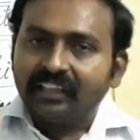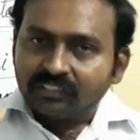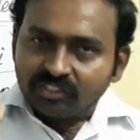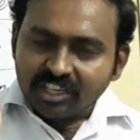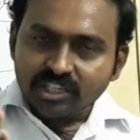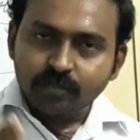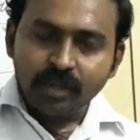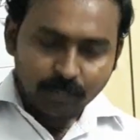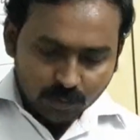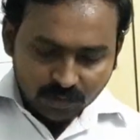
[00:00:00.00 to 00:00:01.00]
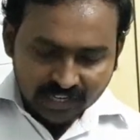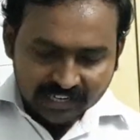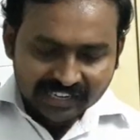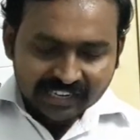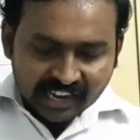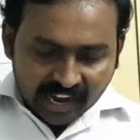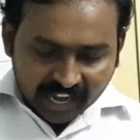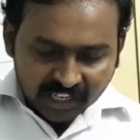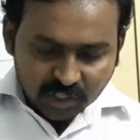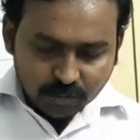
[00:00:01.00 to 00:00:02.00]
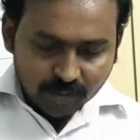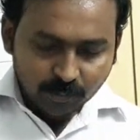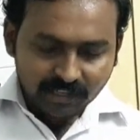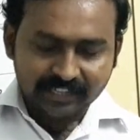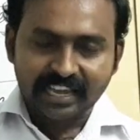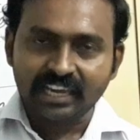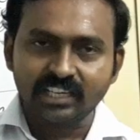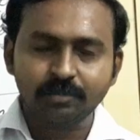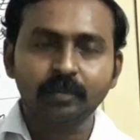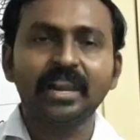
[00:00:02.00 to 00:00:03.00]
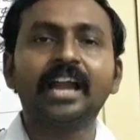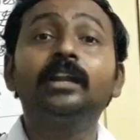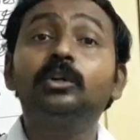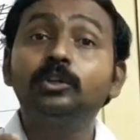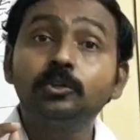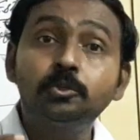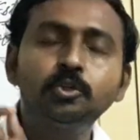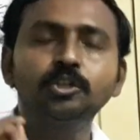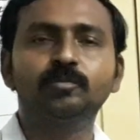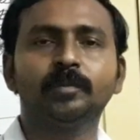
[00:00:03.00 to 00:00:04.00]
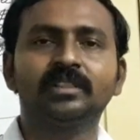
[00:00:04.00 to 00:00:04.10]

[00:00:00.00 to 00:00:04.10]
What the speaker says: these people were Irish people, Italian people, and Jewish people.